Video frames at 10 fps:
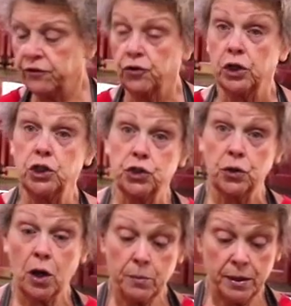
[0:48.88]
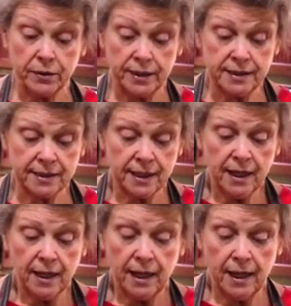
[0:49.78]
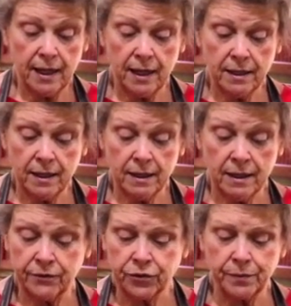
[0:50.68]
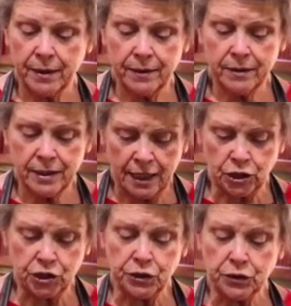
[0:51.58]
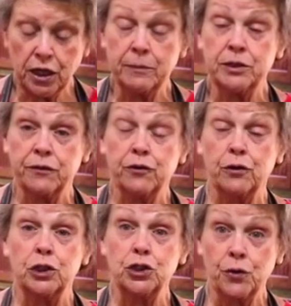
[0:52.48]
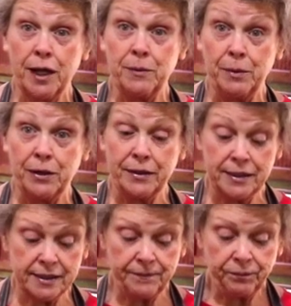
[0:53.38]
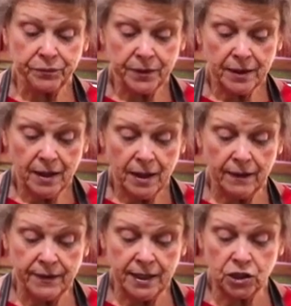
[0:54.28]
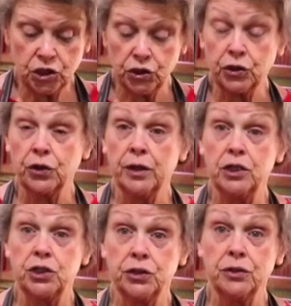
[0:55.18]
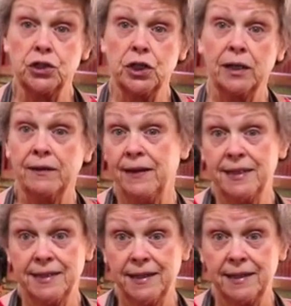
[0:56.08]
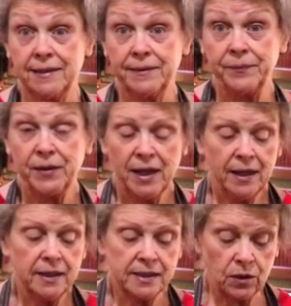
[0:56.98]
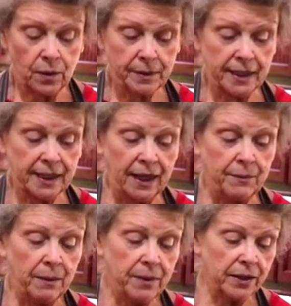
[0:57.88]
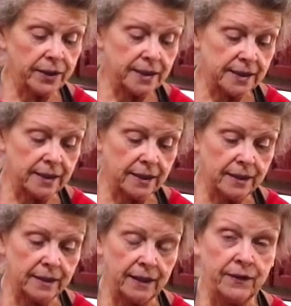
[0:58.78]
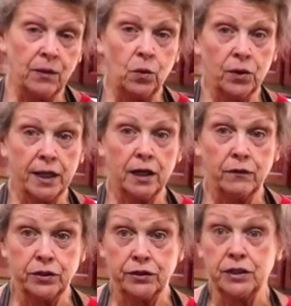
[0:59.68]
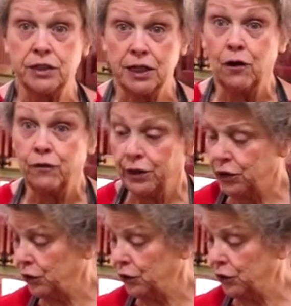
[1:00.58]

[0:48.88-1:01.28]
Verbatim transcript: of crushed strawberries uh, and two cups of crushed cranberries. And then it's sugar and Sure-Jell and that's it. So I'm going to get my berries done and then we'll get over to the stove and